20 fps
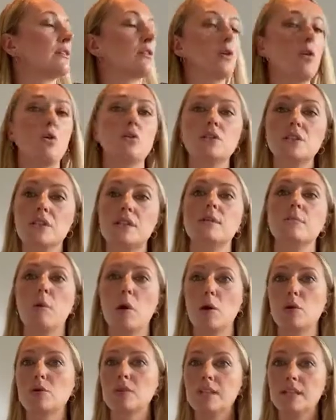constantly
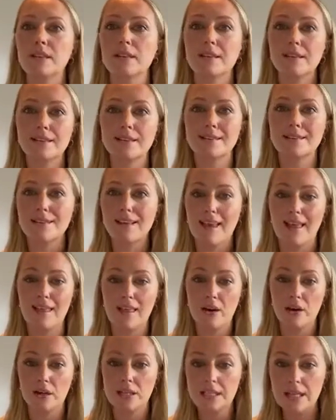posting things to get
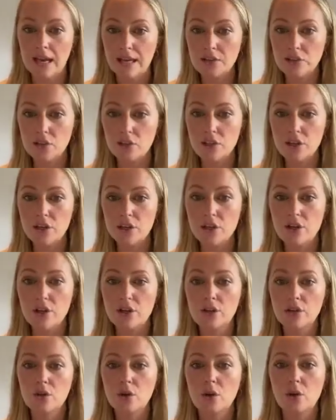their
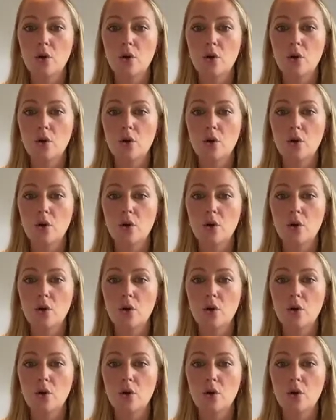attention,